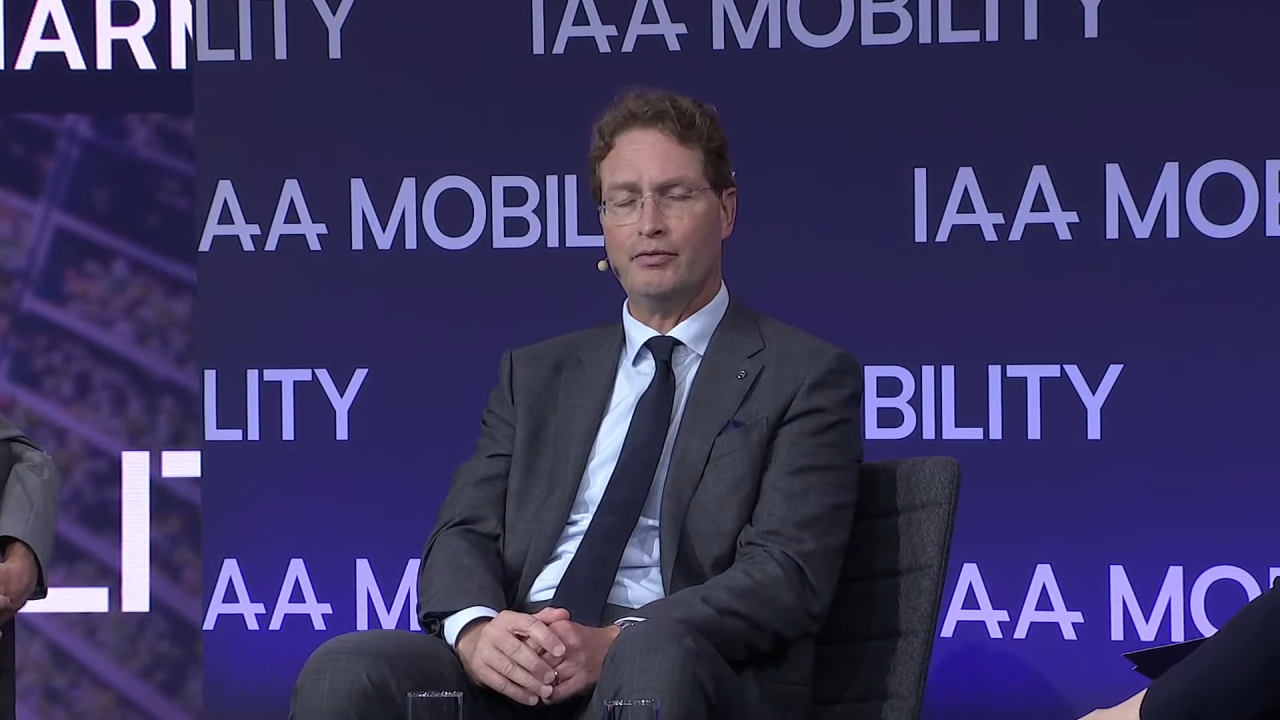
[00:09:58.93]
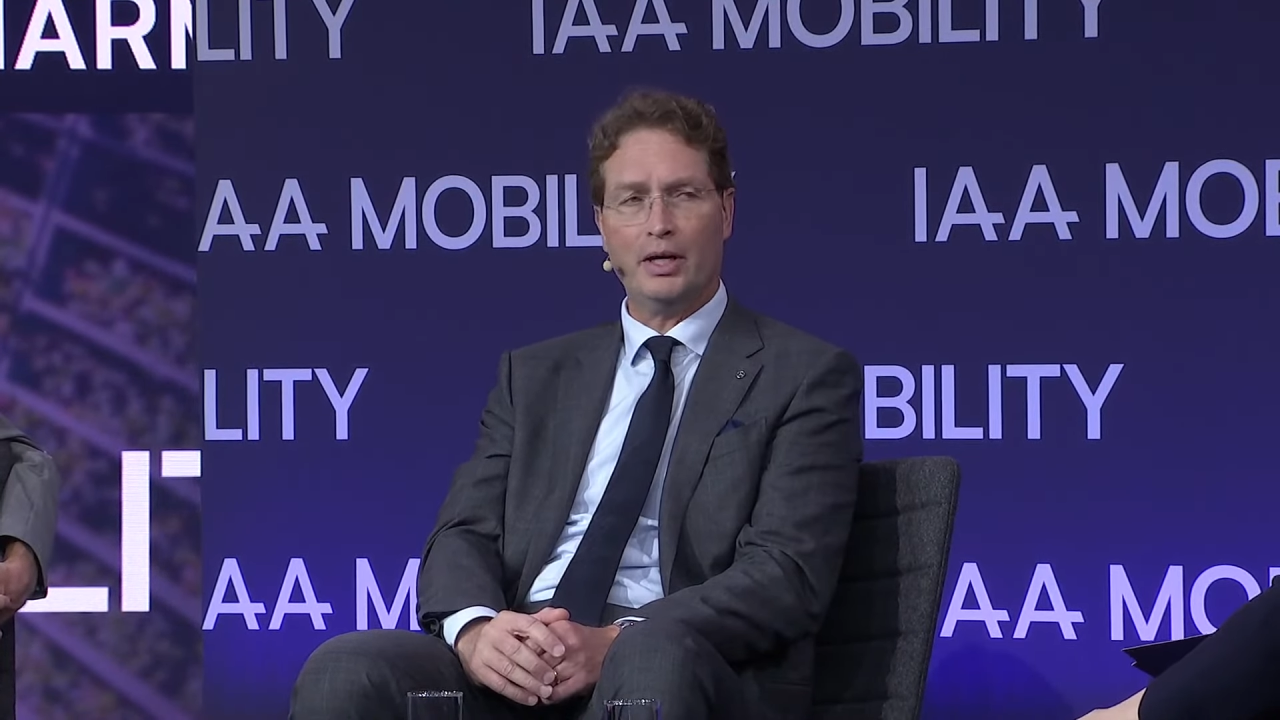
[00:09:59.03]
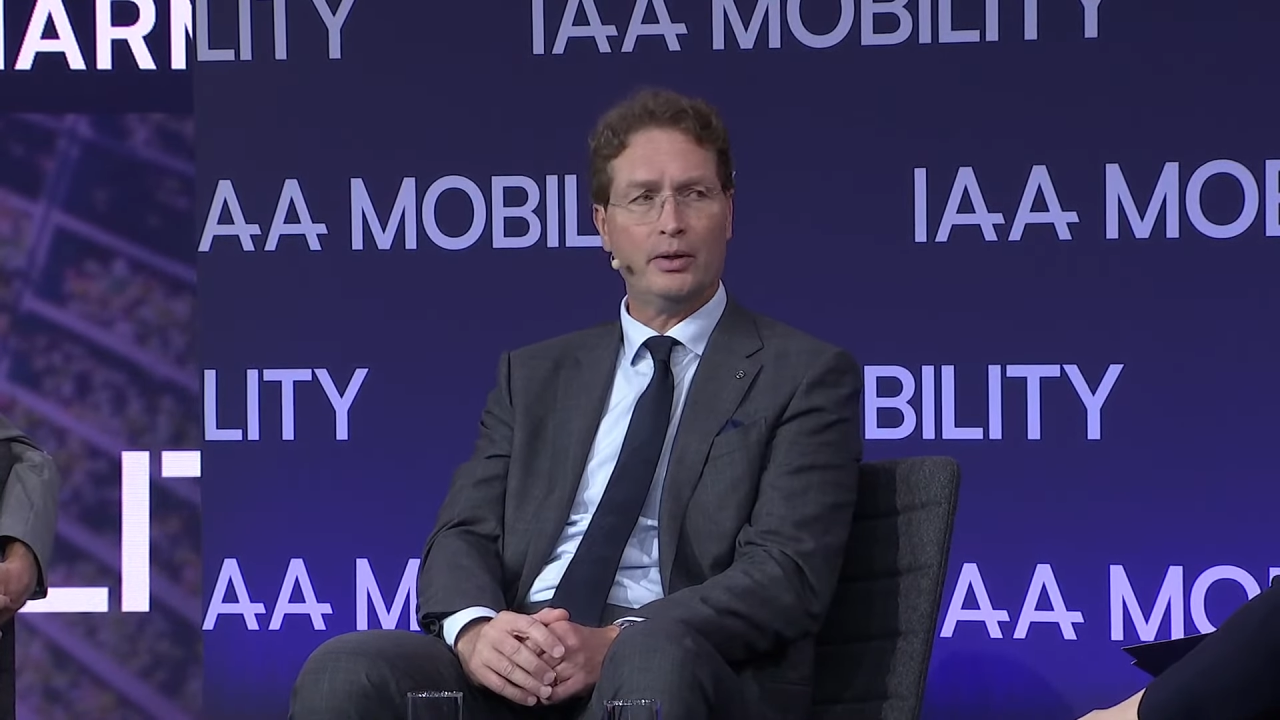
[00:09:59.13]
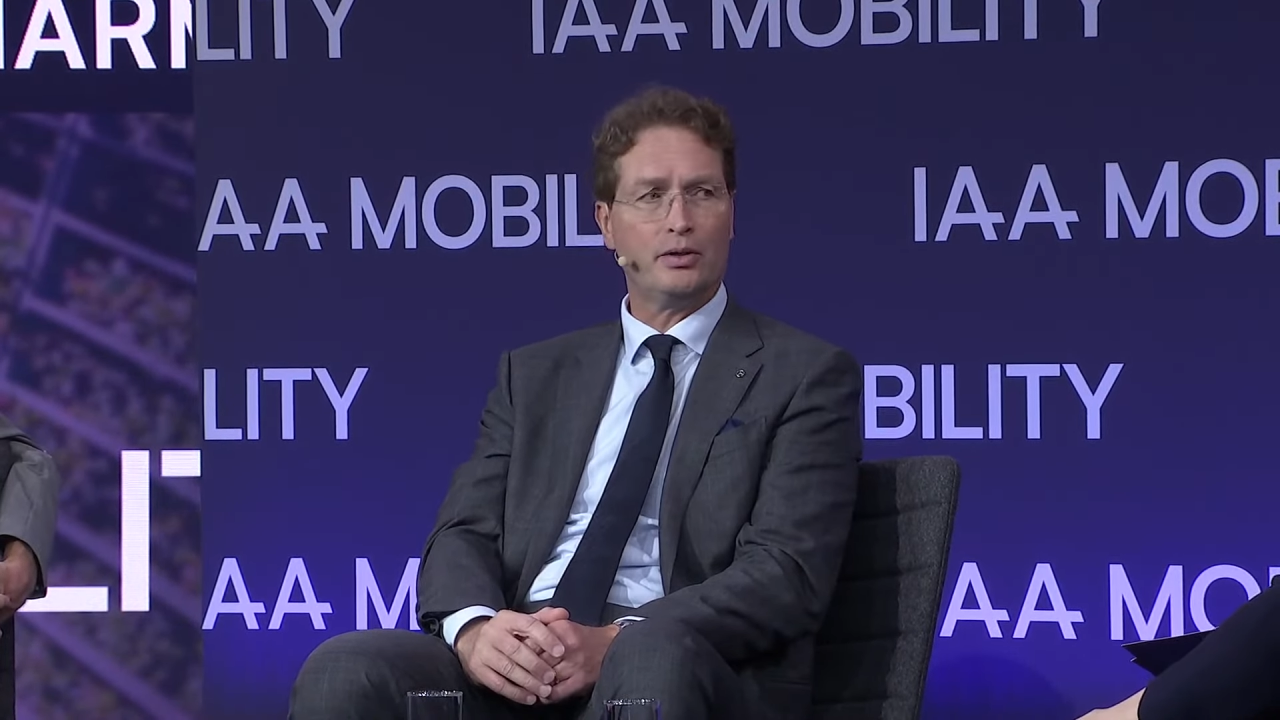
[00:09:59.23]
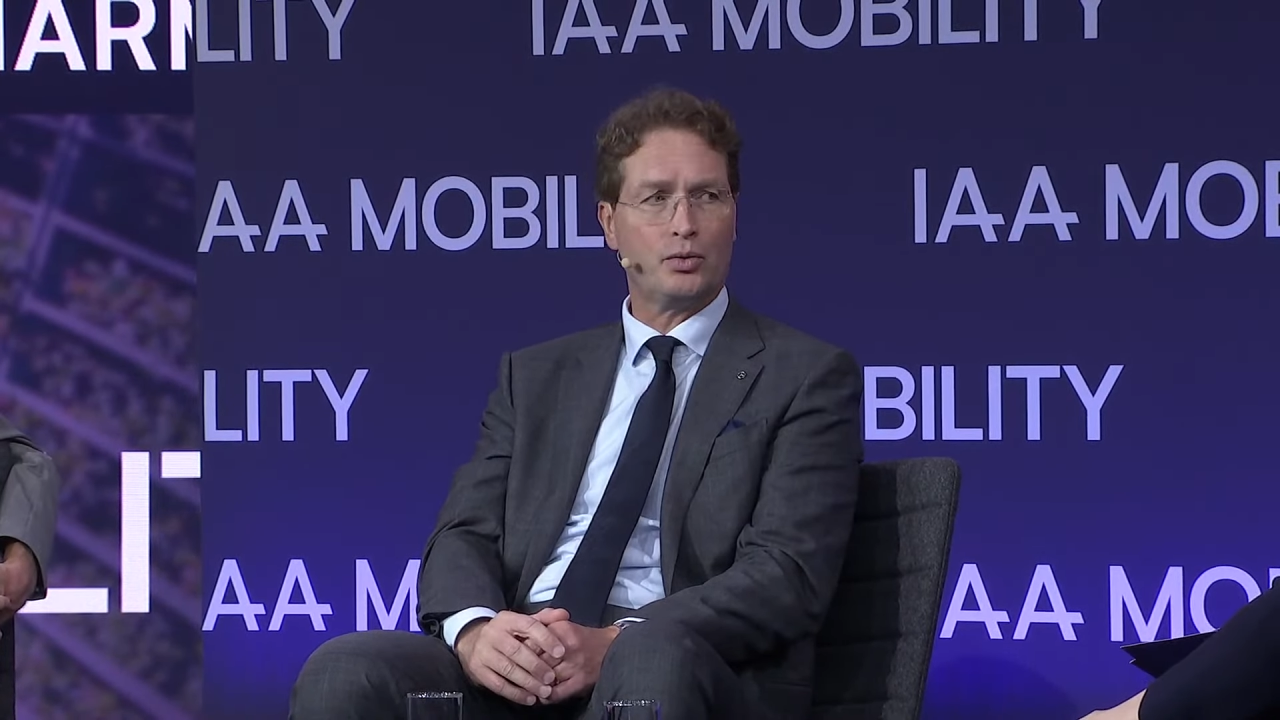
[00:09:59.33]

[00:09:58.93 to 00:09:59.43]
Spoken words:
very